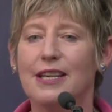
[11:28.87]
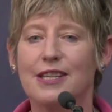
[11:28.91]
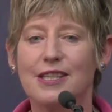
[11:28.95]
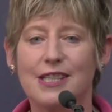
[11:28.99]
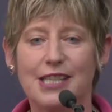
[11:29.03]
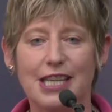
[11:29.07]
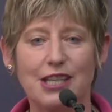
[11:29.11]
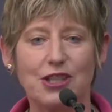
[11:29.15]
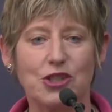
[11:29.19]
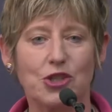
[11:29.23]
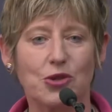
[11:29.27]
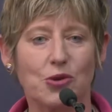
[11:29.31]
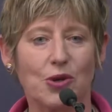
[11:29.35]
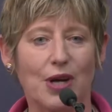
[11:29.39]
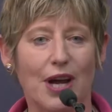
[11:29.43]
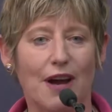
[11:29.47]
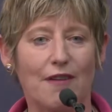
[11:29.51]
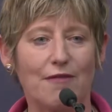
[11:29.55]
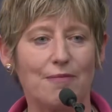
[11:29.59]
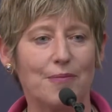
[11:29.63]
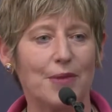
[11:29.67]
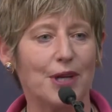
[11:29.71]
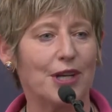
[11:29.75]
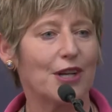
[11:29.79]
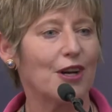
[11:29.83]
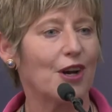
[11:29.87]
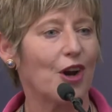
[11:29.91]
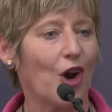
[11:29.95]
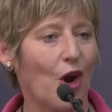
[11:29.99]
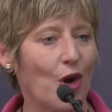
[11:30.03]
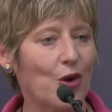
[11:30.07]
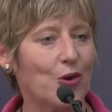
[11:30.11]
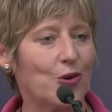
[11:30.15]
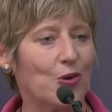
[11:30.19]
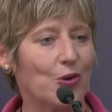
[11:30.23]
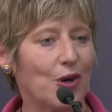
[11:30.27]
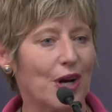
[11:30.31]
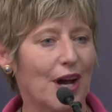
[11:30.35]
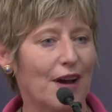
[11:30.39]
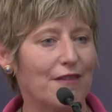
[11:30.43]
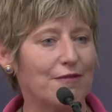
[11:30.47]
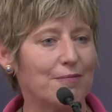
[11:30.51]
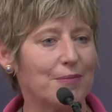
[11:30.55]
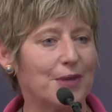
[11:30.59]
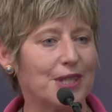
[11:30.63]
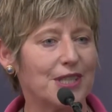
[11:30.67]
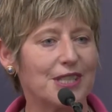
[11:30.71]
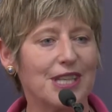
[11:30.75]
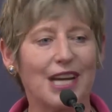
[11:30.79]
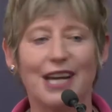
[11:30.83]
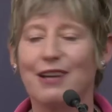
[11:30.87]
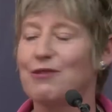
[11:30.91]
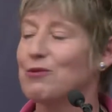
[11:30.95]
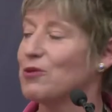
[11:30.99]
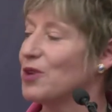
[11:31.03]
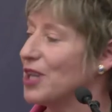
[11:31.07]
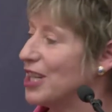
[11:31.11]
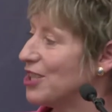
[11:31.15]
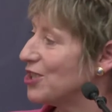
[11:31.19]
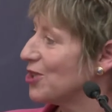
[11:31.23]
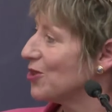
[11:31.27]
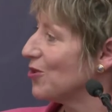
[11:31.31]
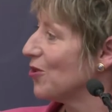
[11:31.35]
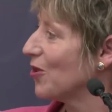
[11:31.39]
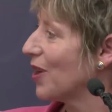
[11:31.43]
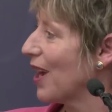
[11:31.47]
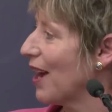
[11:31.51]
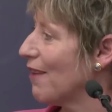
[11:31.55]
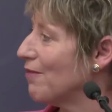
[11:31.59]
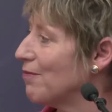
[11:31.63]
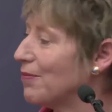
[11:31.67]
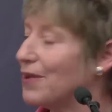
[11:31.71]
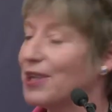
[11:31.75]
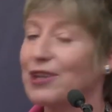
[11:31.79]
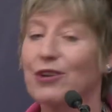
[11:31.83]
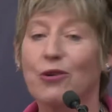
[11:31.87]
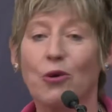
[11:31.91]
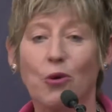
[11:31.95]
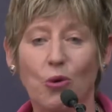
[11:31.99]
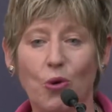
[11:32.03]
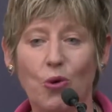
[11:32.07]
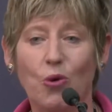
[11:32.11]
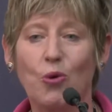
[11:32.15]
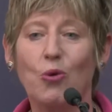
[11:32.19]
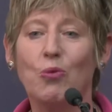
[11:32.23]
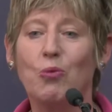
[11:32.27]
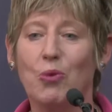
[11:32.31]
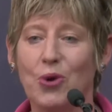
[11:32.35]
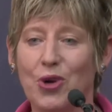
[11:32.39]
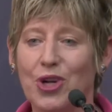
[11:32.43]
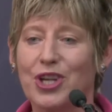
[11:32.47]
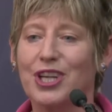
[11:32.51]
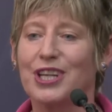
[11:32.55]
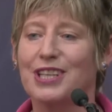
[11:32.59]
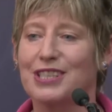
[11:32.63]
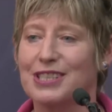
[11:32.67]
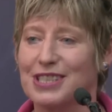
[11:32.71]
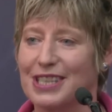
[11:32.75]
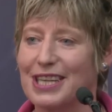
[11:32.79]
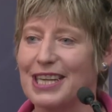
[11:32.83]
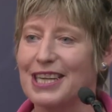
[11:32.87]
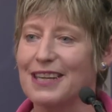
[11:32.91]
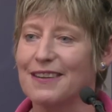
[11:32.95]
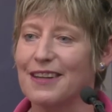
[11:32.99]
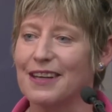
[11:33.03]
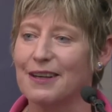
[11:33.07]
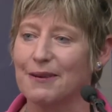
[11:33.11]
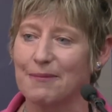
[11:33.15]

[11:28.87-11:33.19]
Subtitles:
central government, local government and regional government all working together.